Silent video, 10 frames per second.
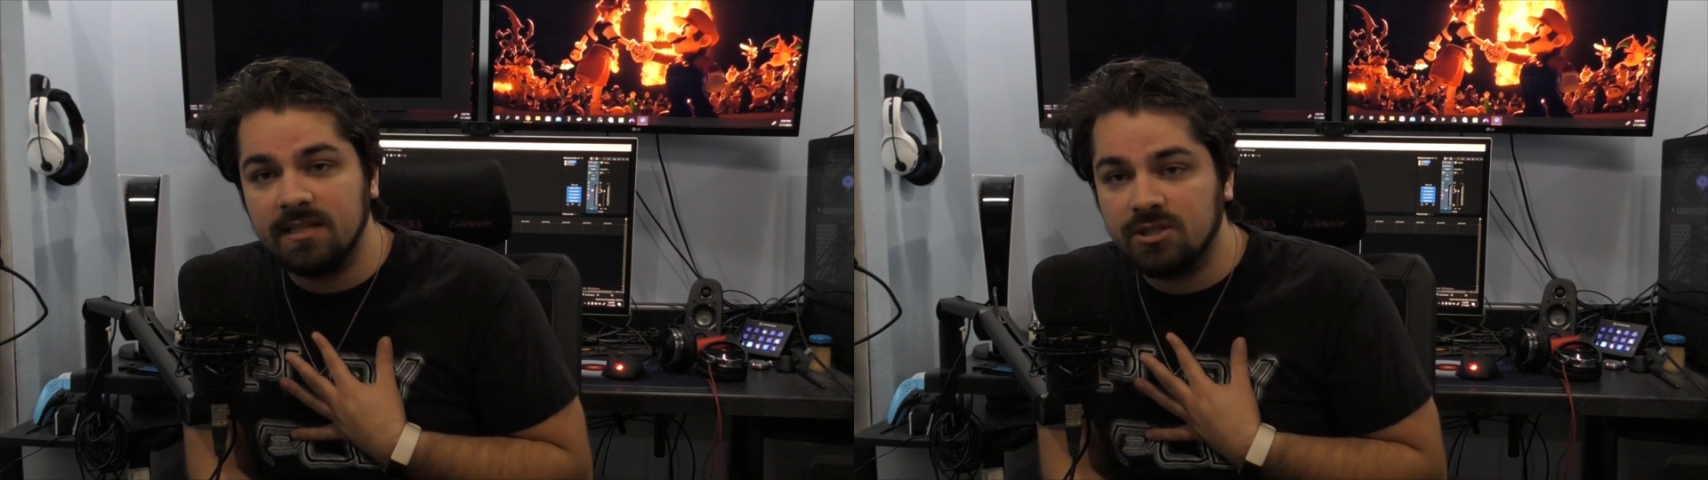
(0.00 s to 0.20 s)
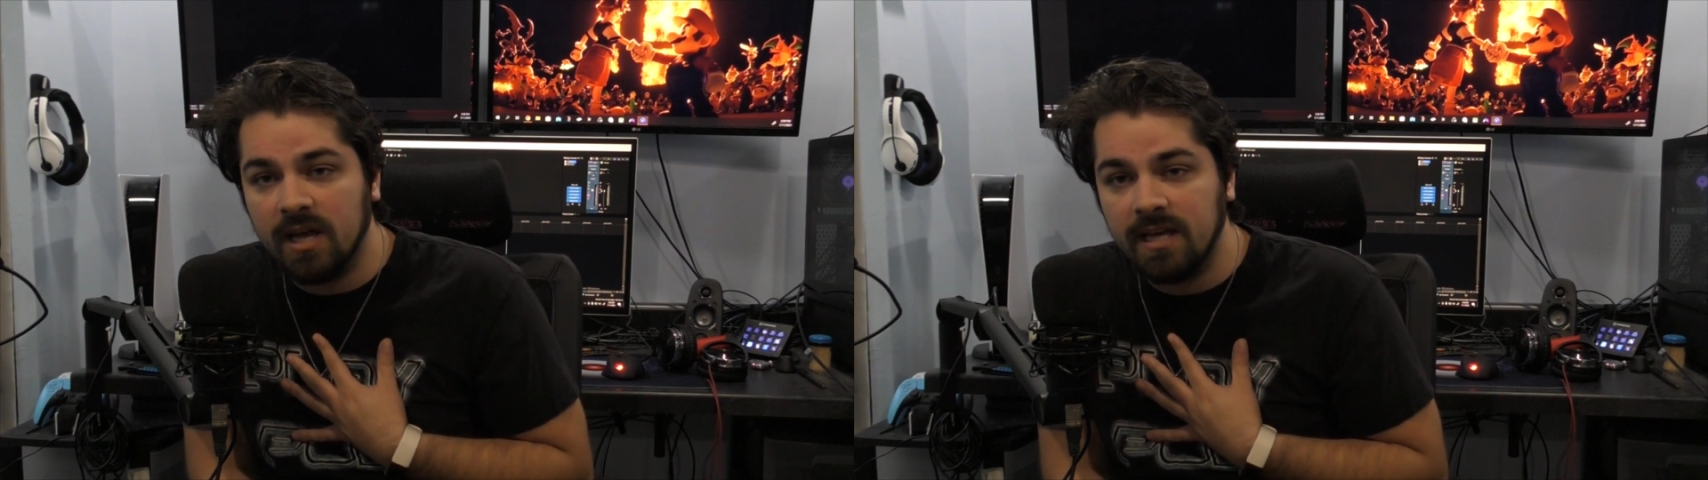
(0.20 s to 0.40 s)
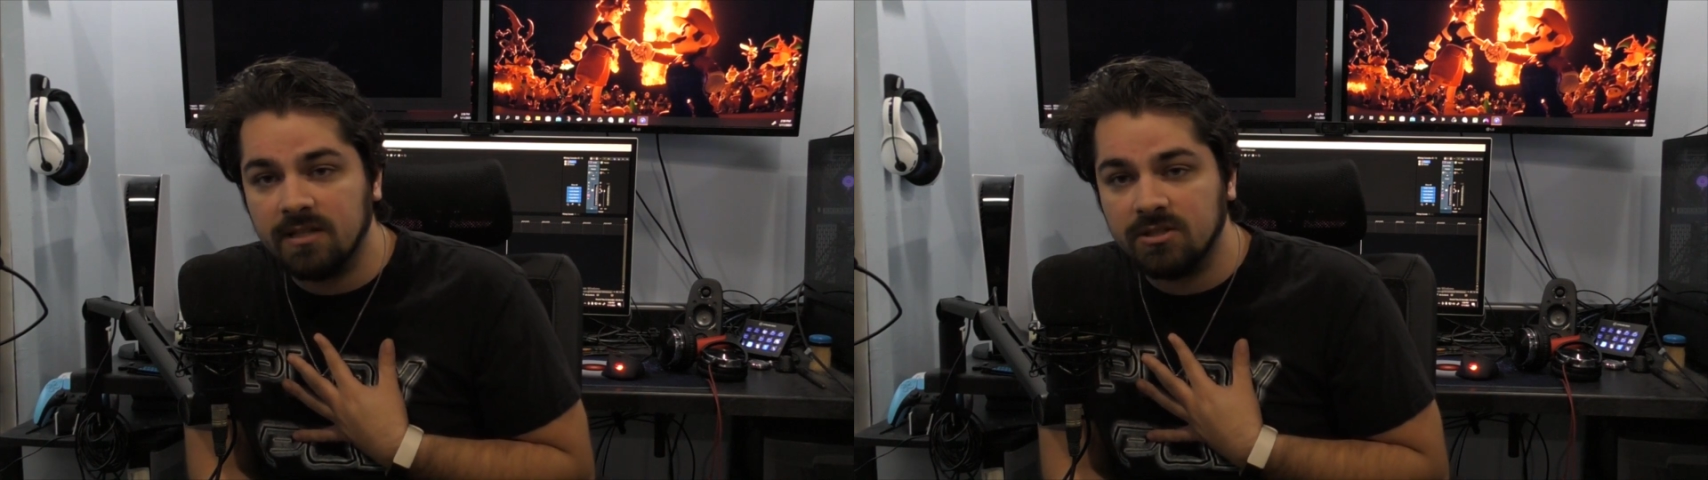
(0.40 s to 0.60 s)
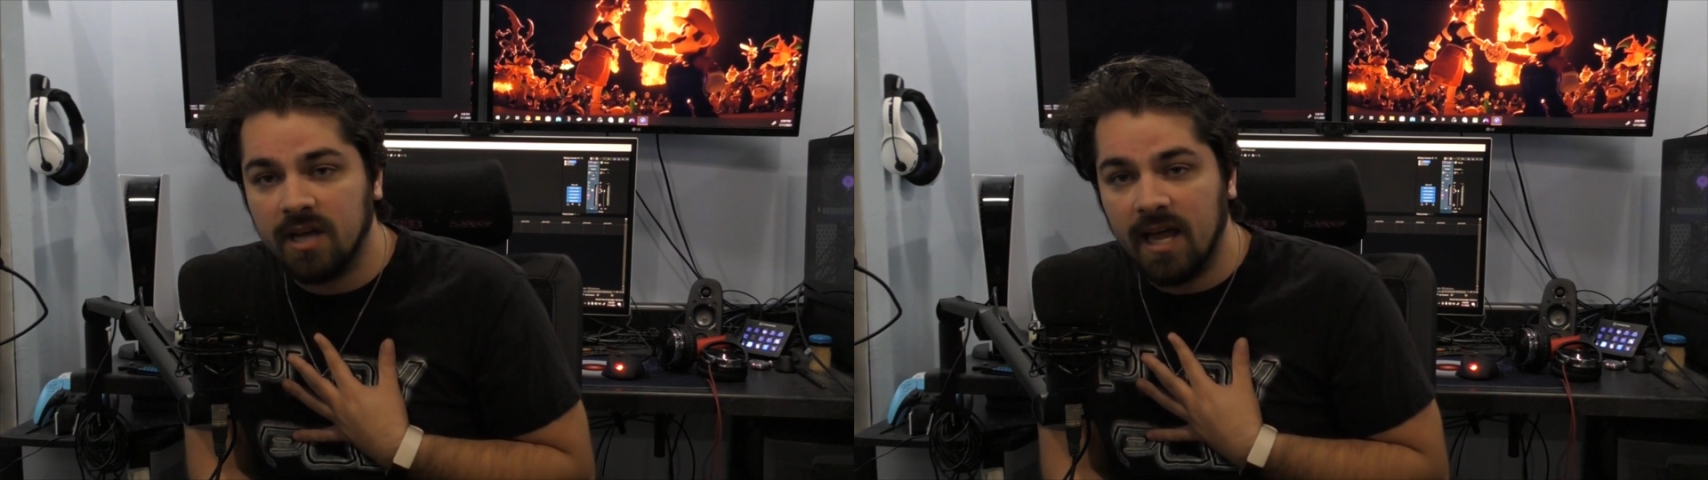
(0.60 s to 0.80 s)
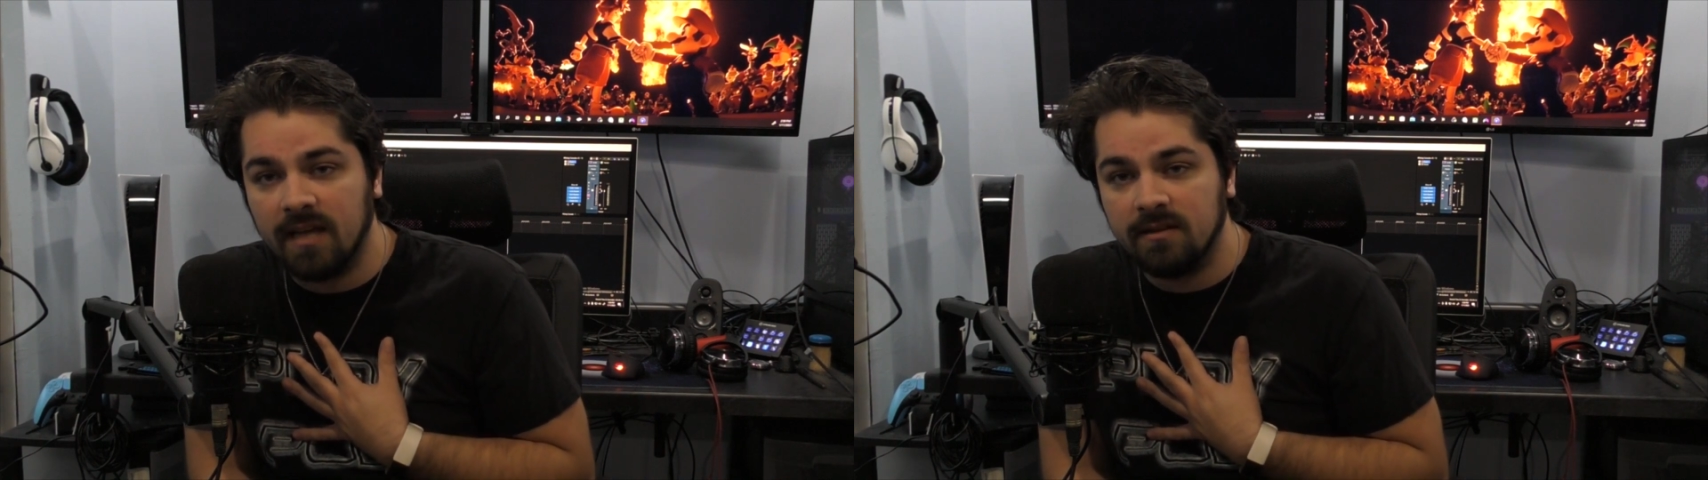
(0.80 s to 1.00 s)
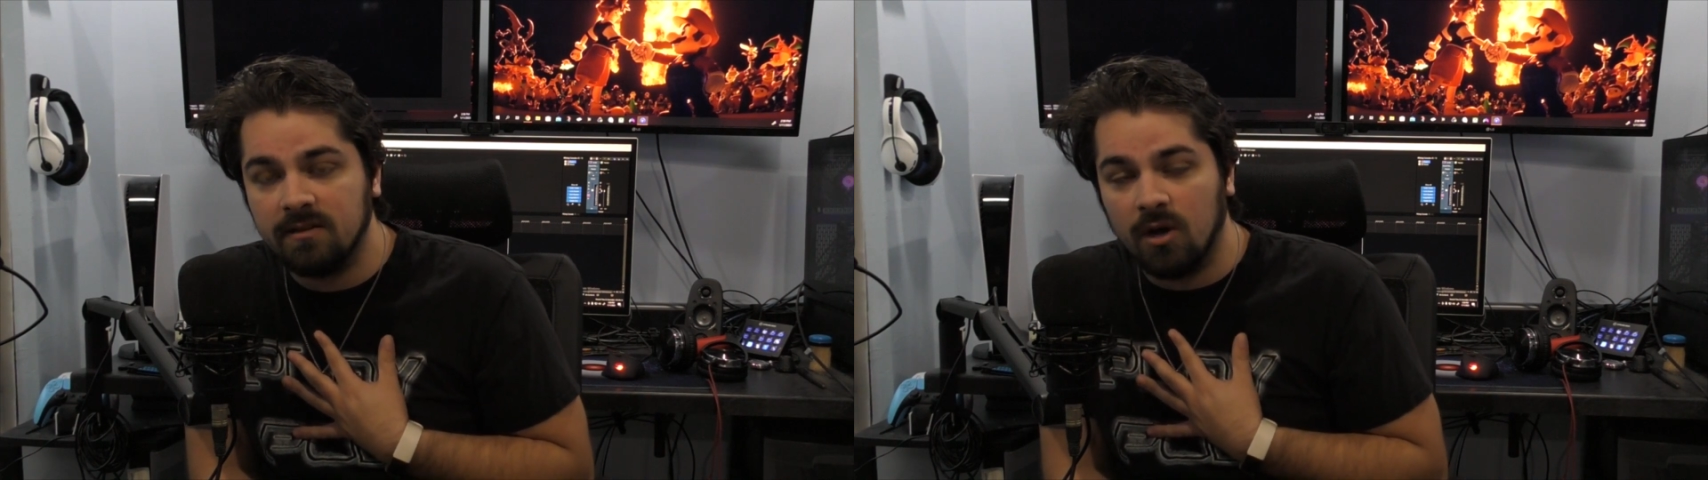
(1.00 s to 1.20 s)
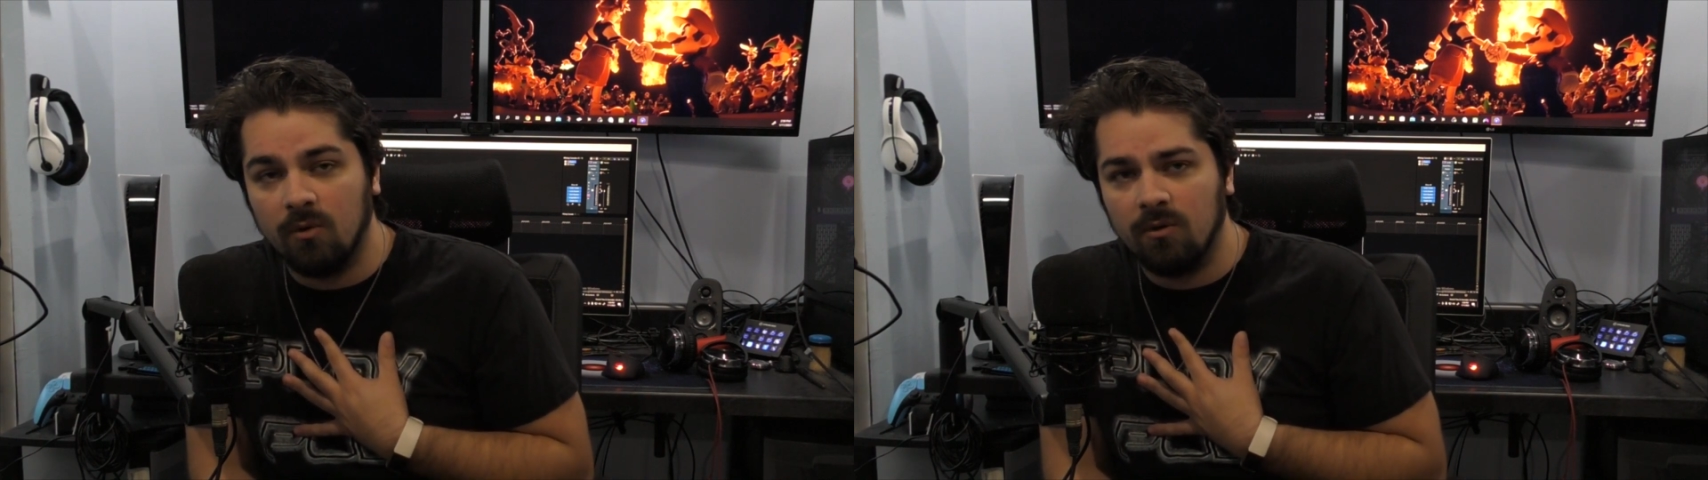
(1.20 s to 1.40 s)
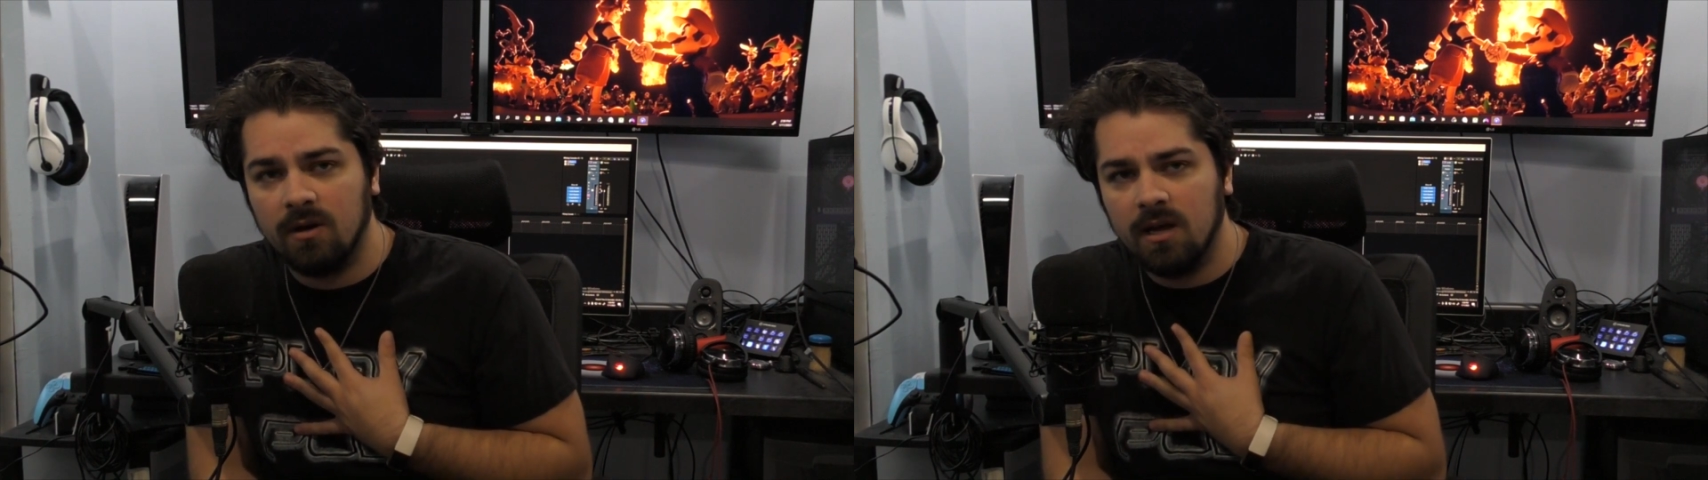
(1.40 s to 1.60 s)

change, and,